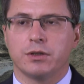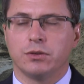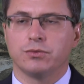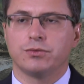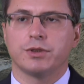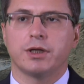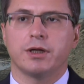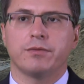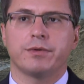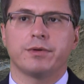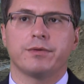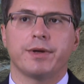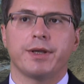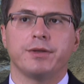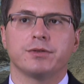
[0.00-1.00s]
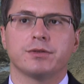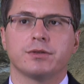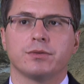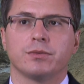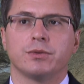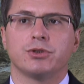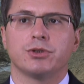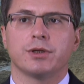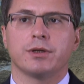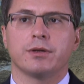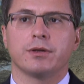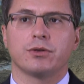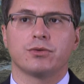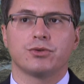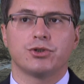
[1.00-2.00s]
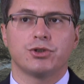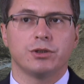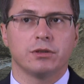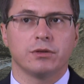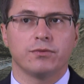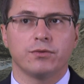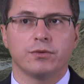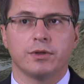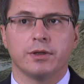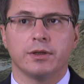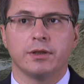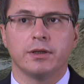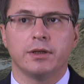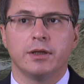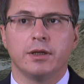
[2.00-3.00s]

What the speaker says: gold recovery rates, which are crucial for the